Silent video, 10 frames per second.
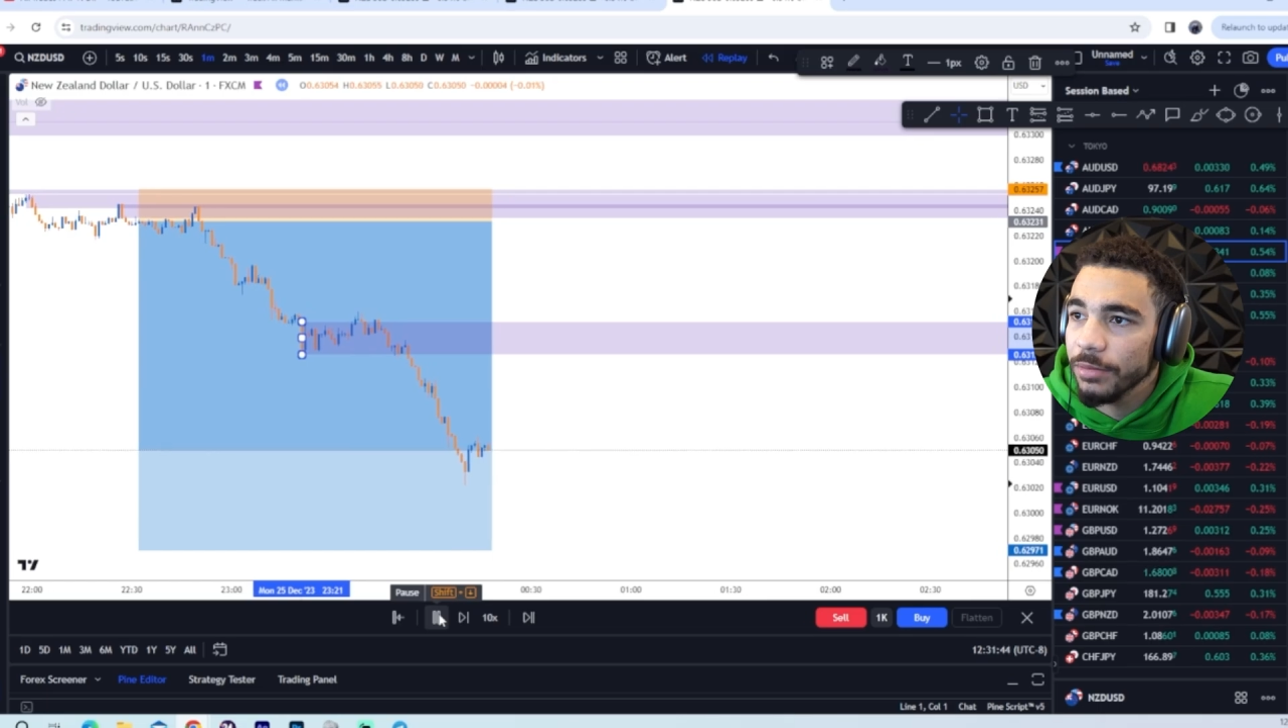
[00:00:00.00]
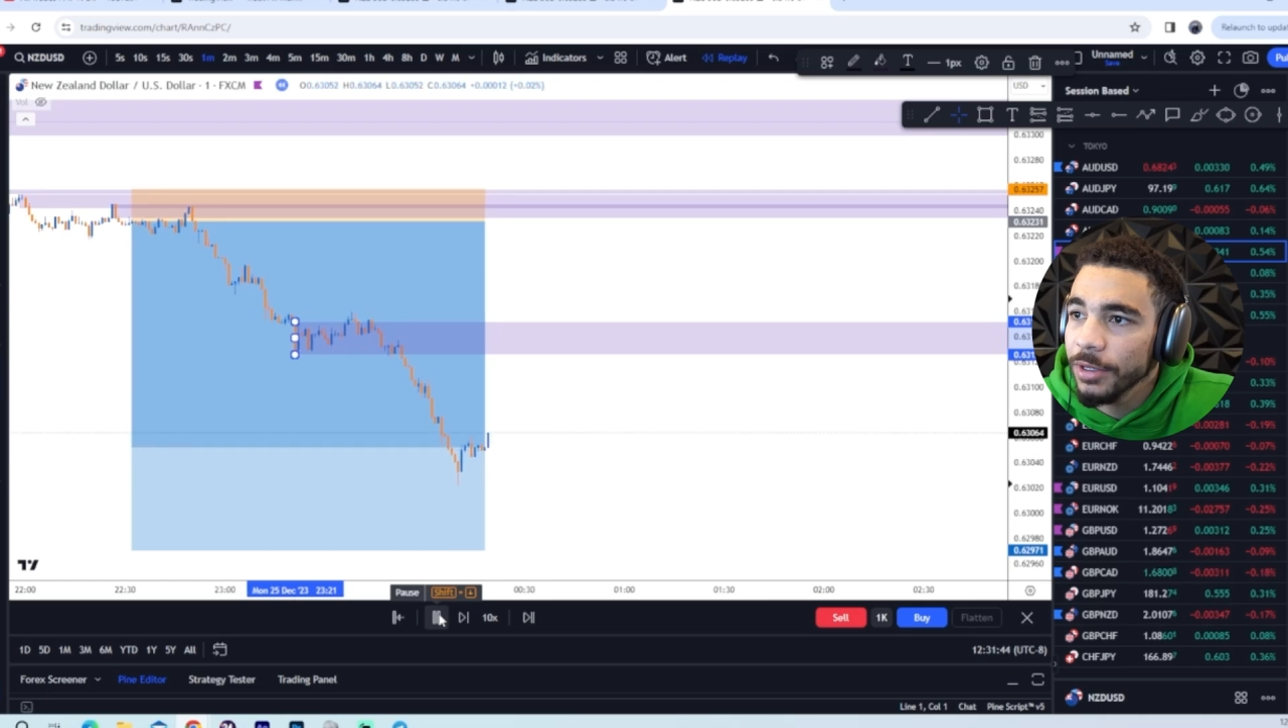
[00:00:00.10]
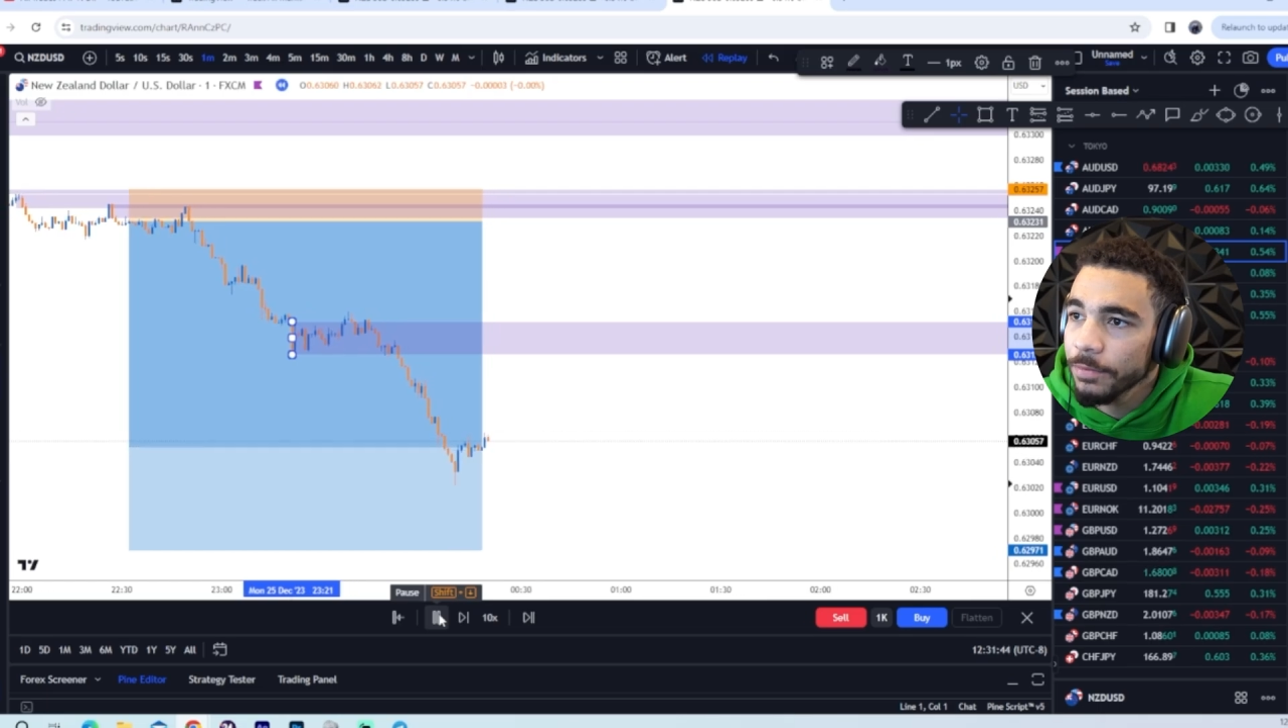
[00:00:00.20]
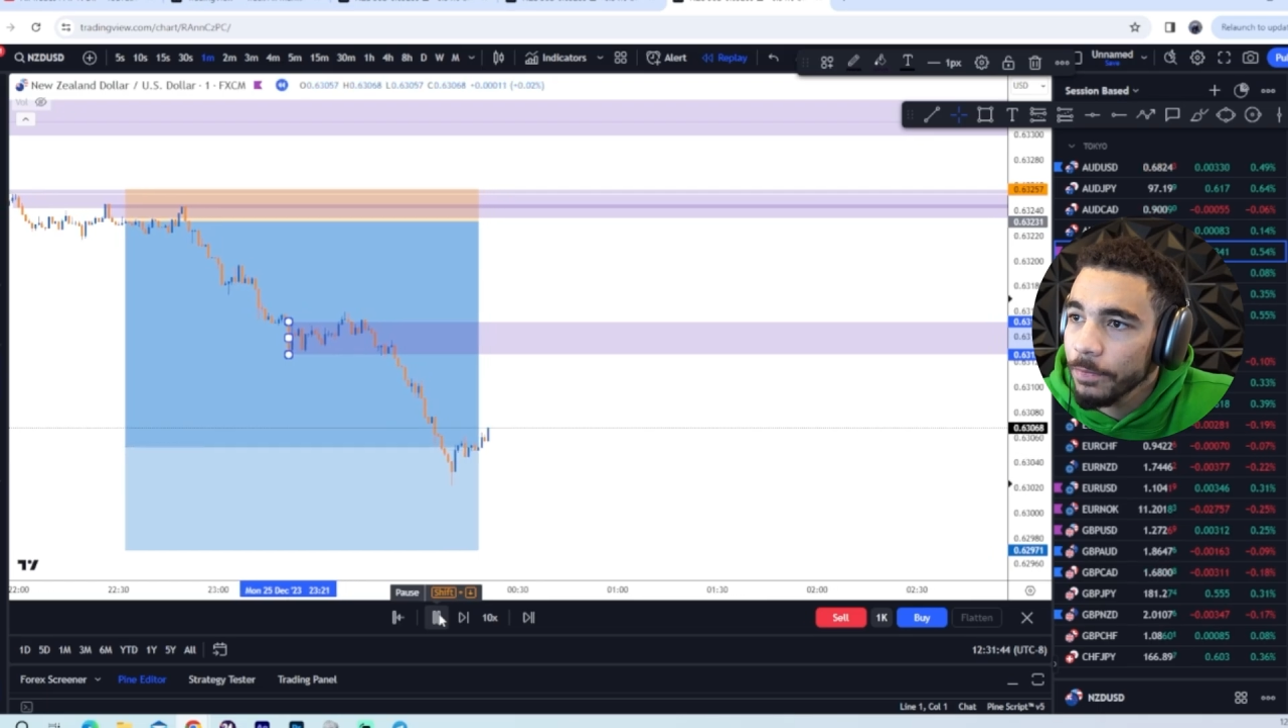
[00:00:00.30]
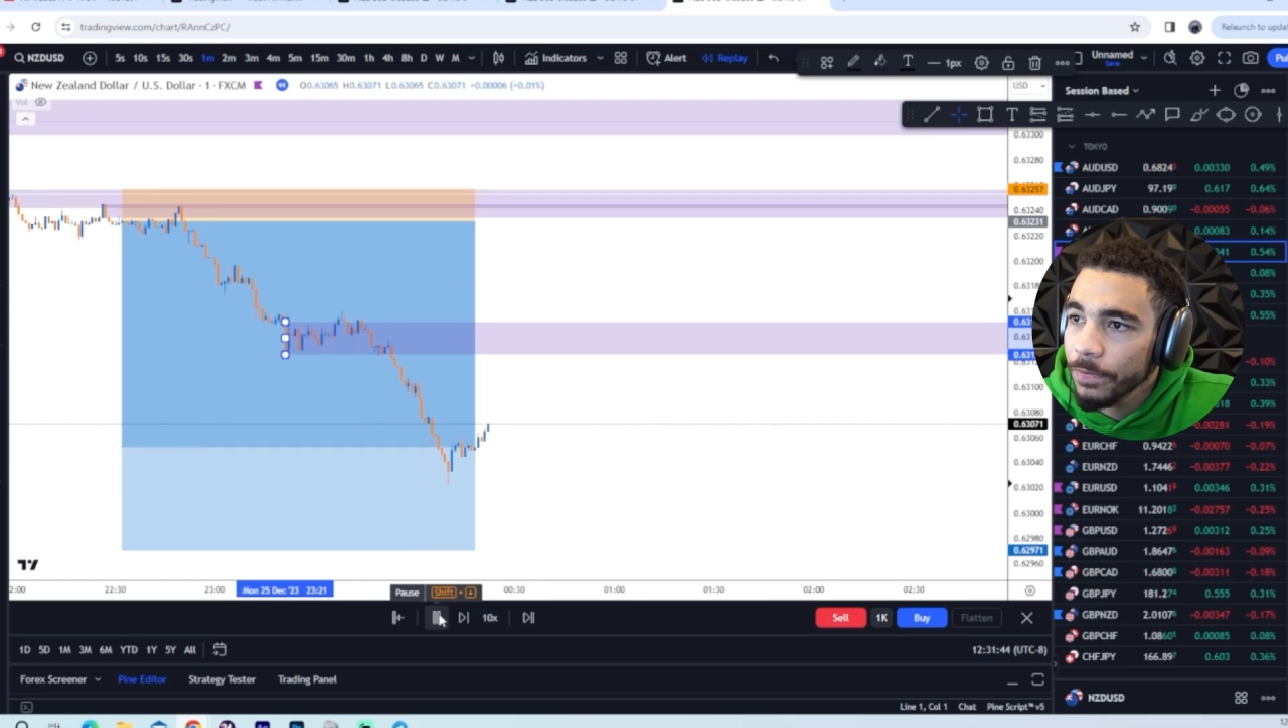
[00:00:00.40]

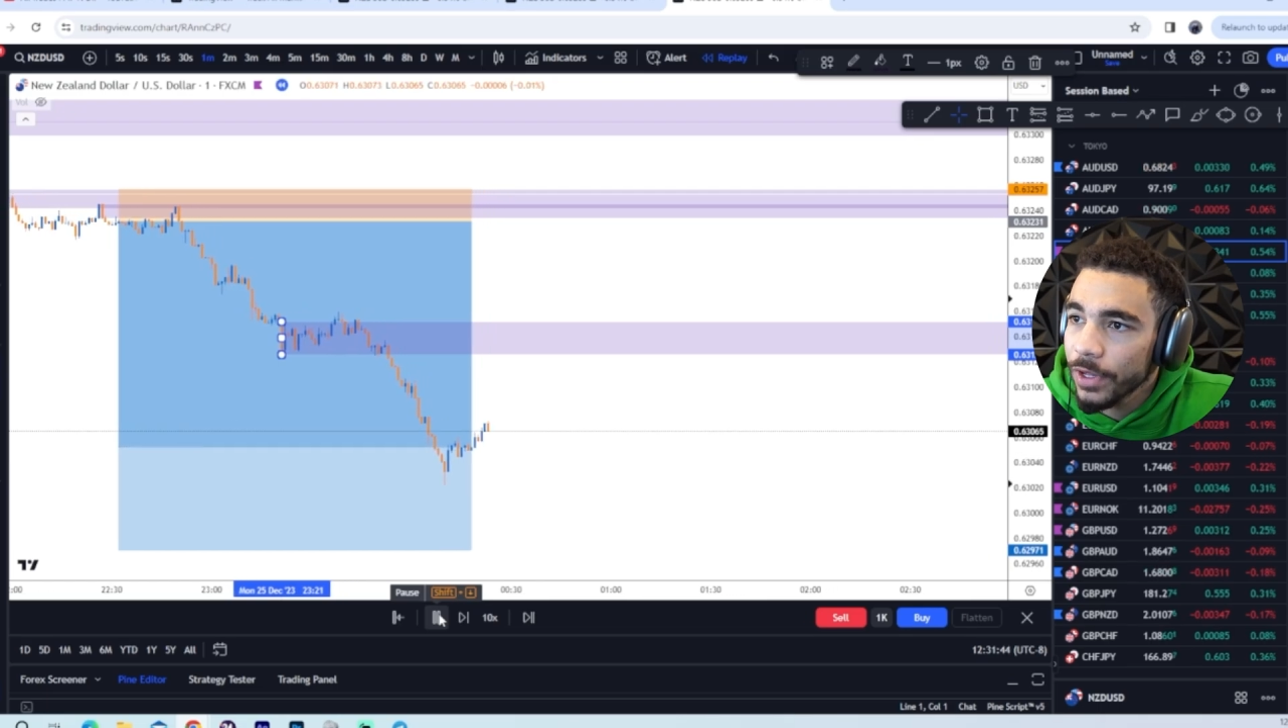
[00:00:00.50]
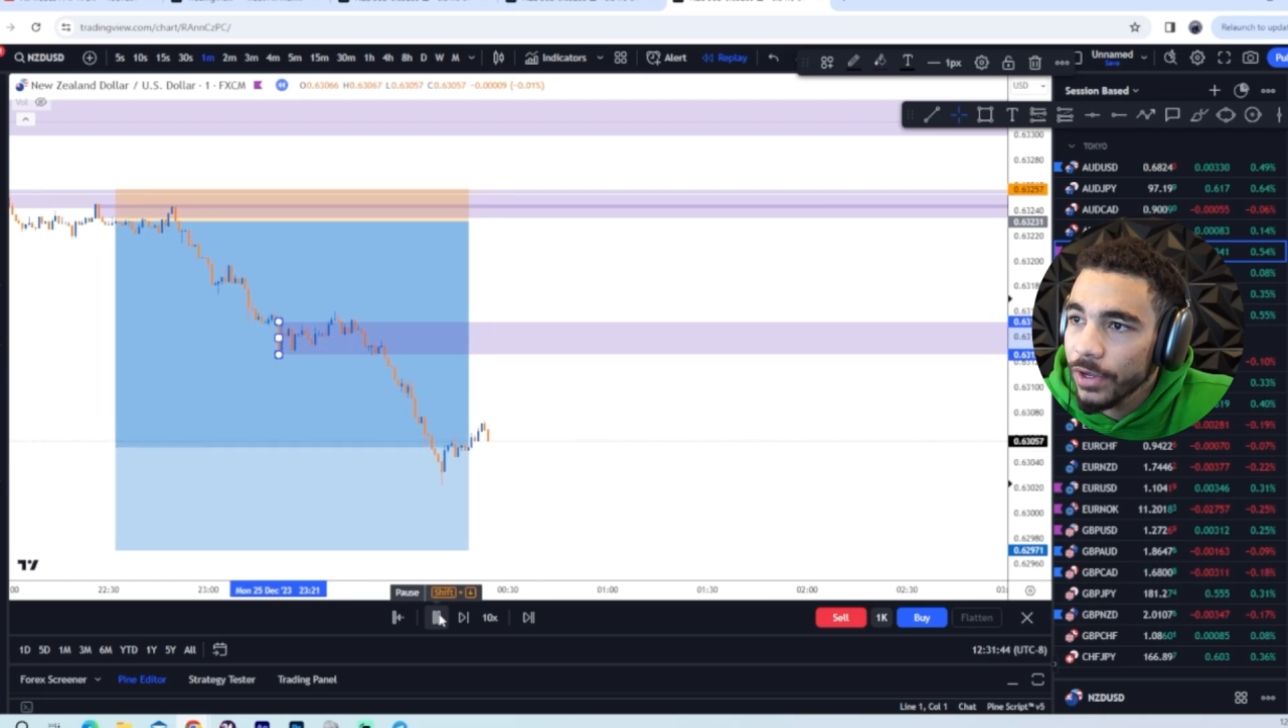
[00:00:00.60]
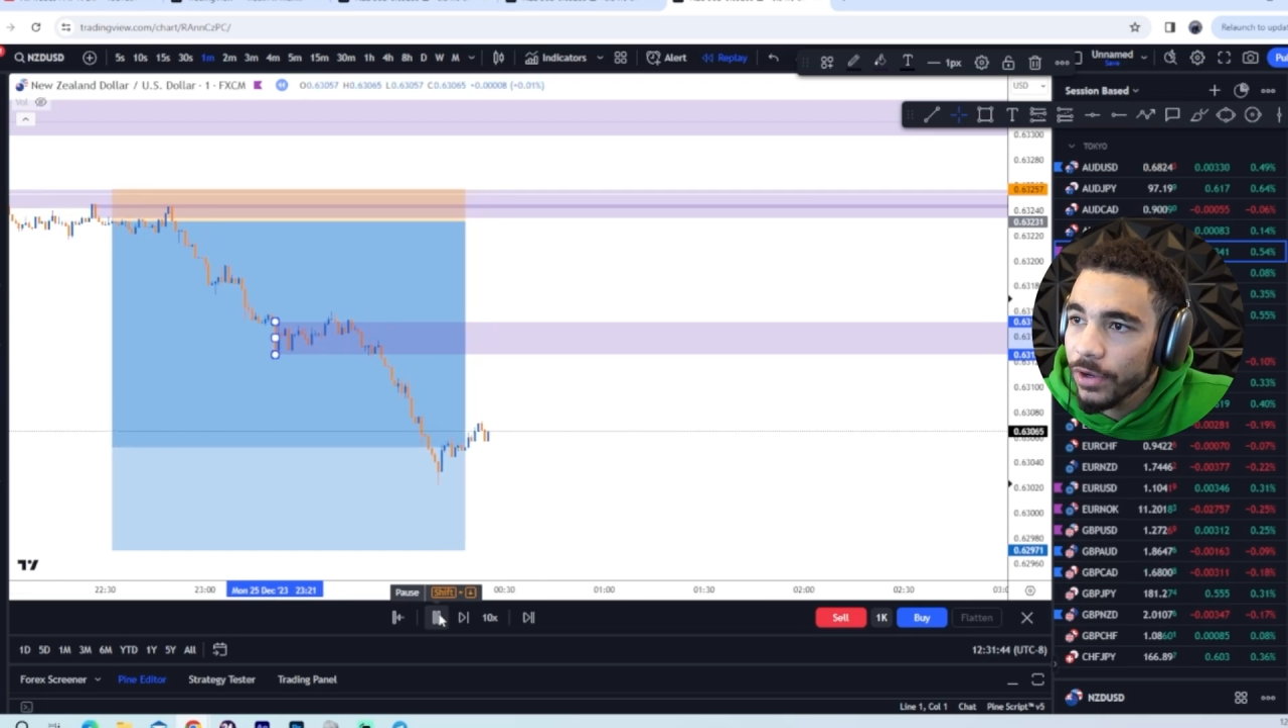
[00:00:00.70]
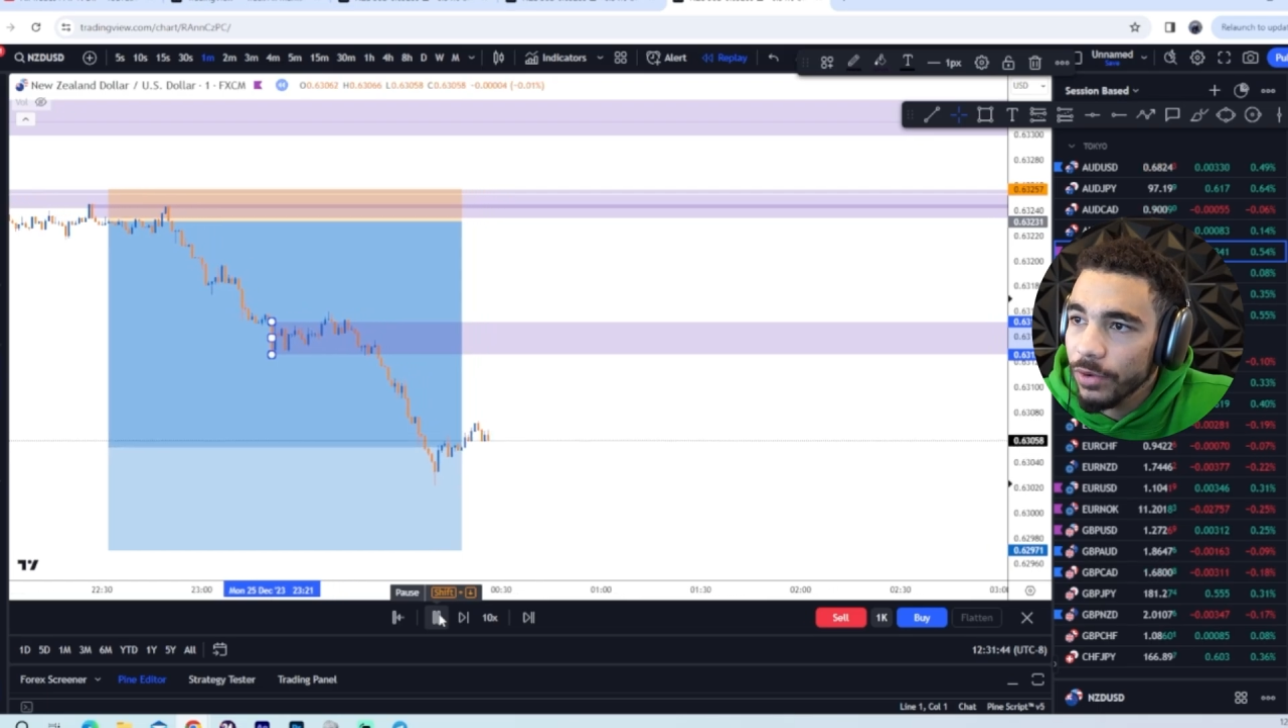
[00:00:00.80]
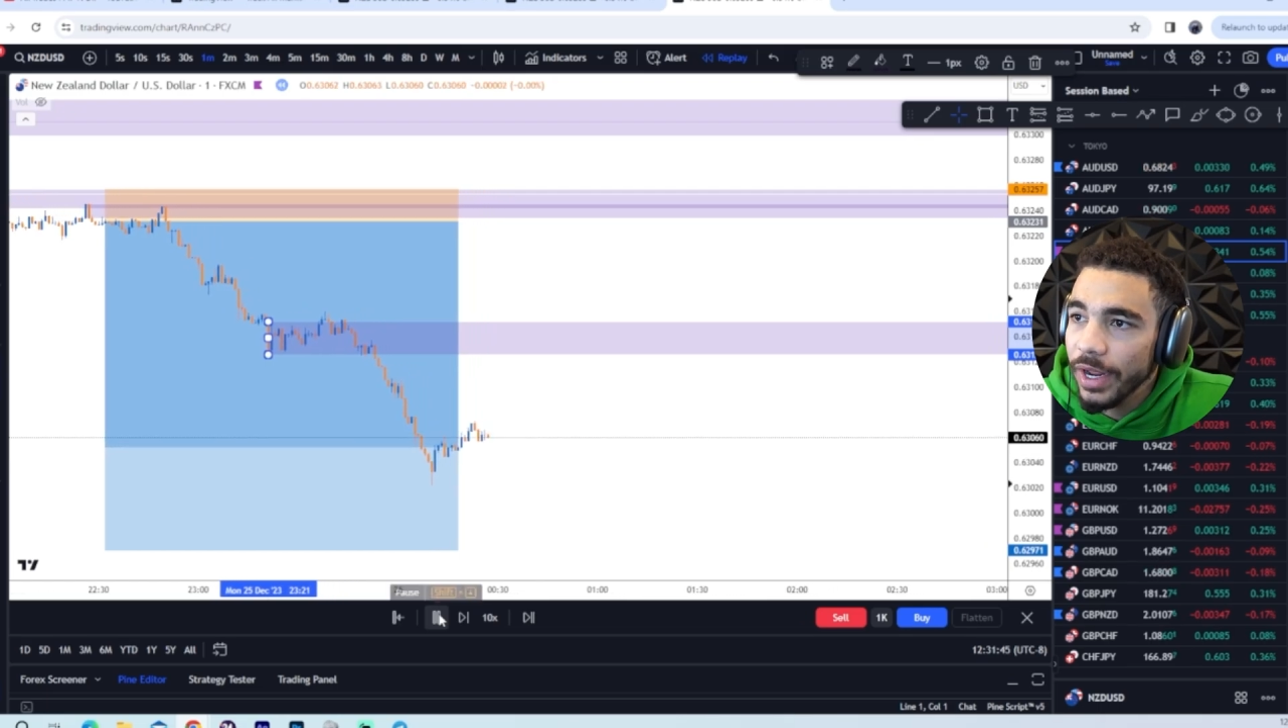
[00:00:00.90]
me,
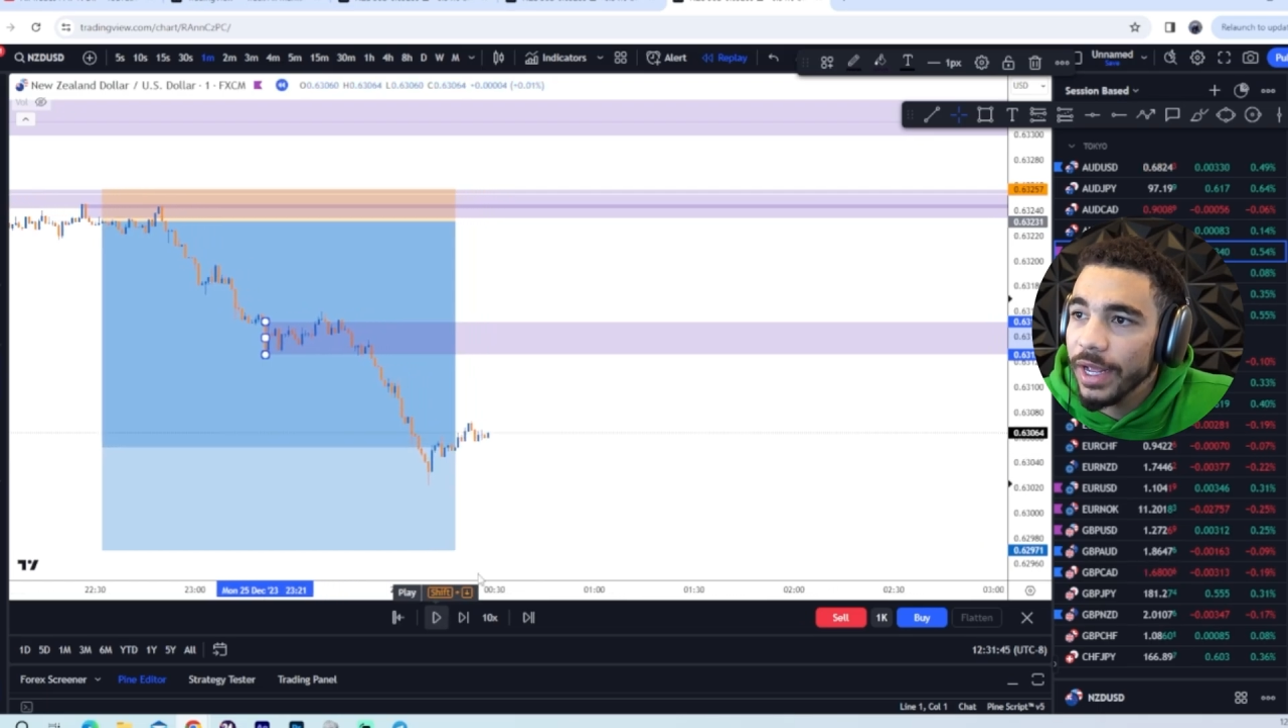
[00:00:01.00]
right?